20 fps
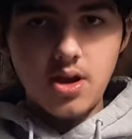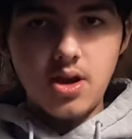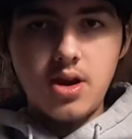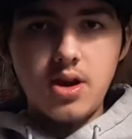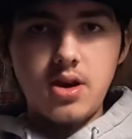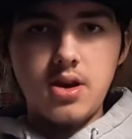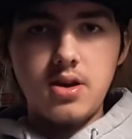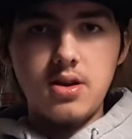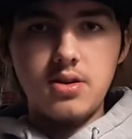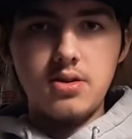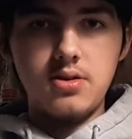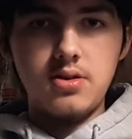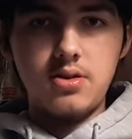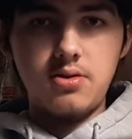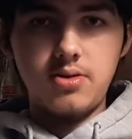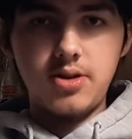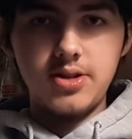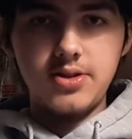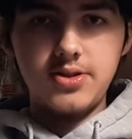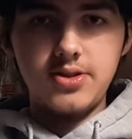
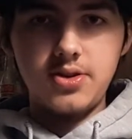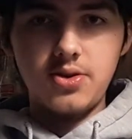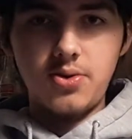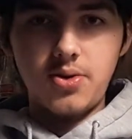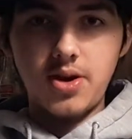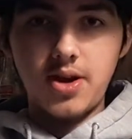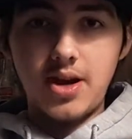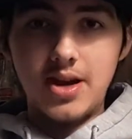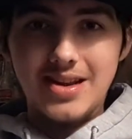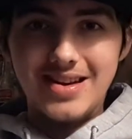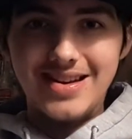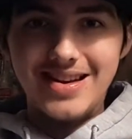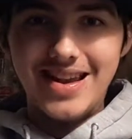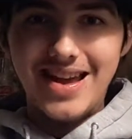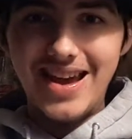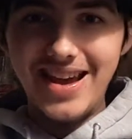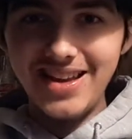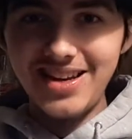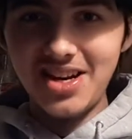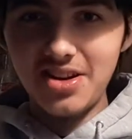I got
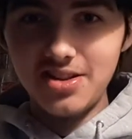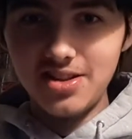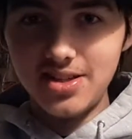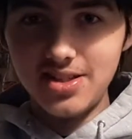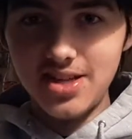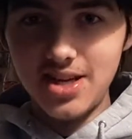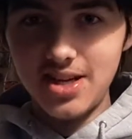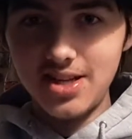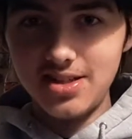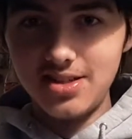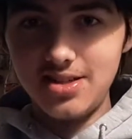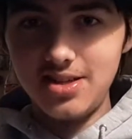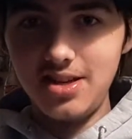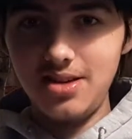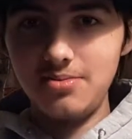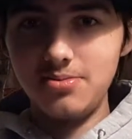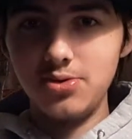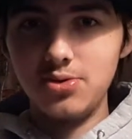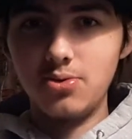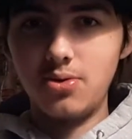9 out of the 10
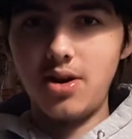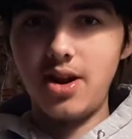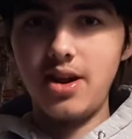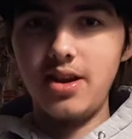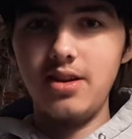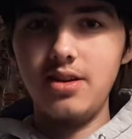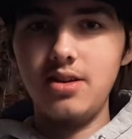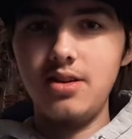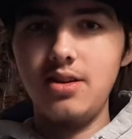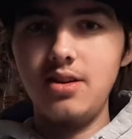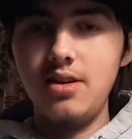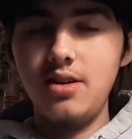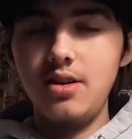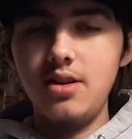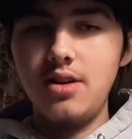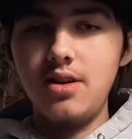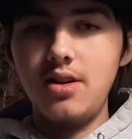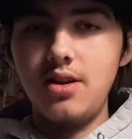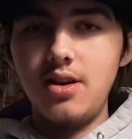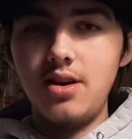teams right.
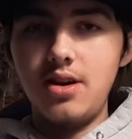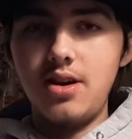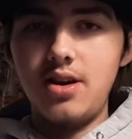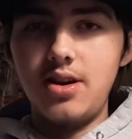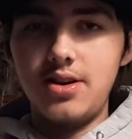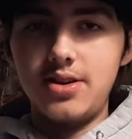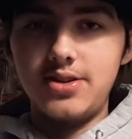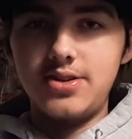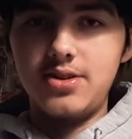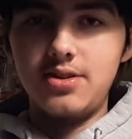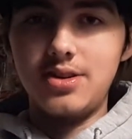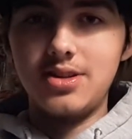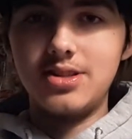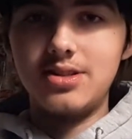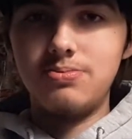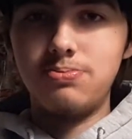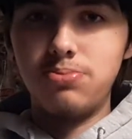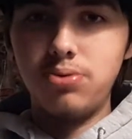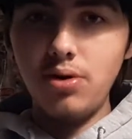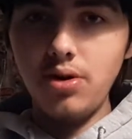So
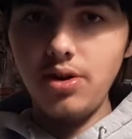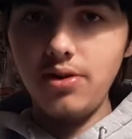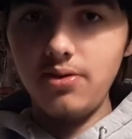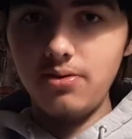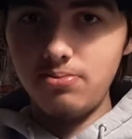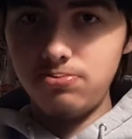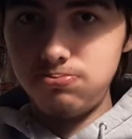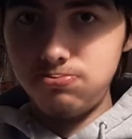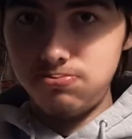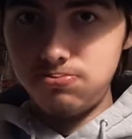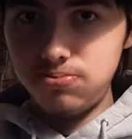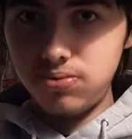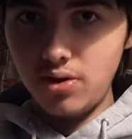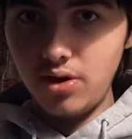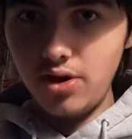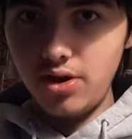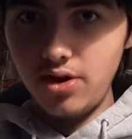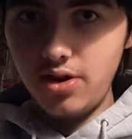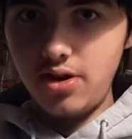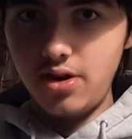that's pretty
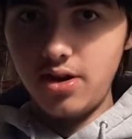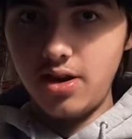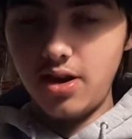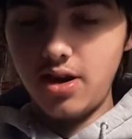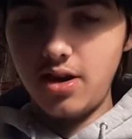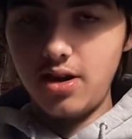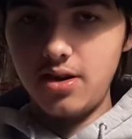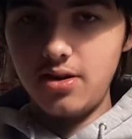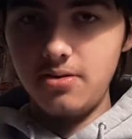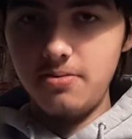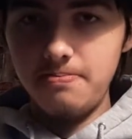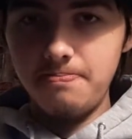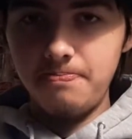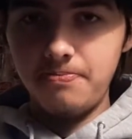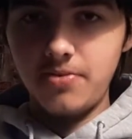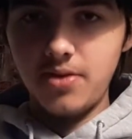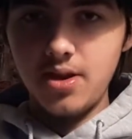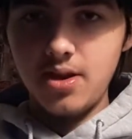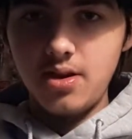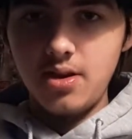good.
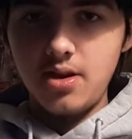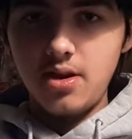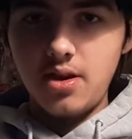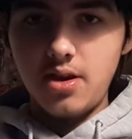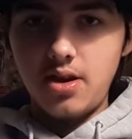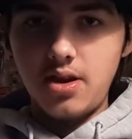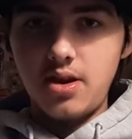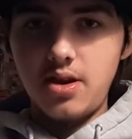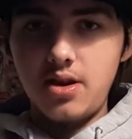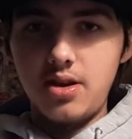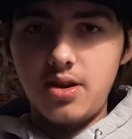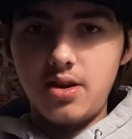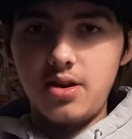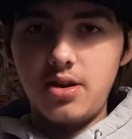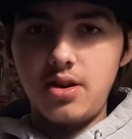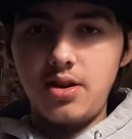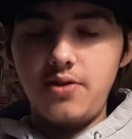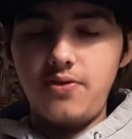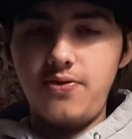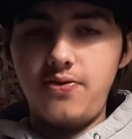
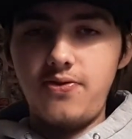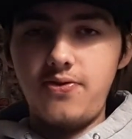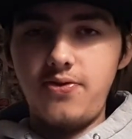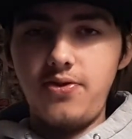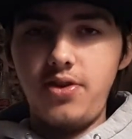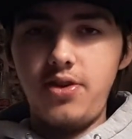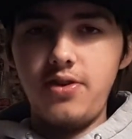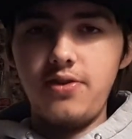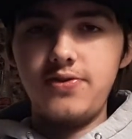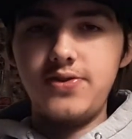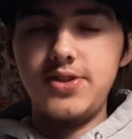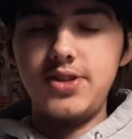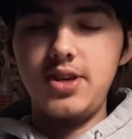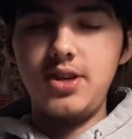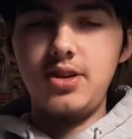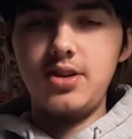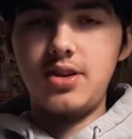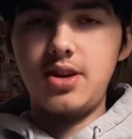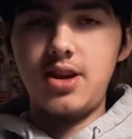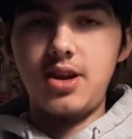And if you've
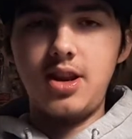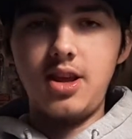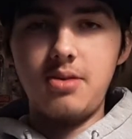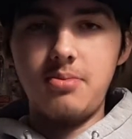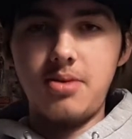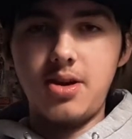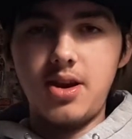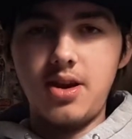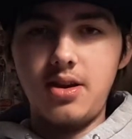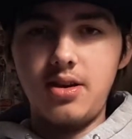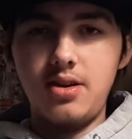seen any of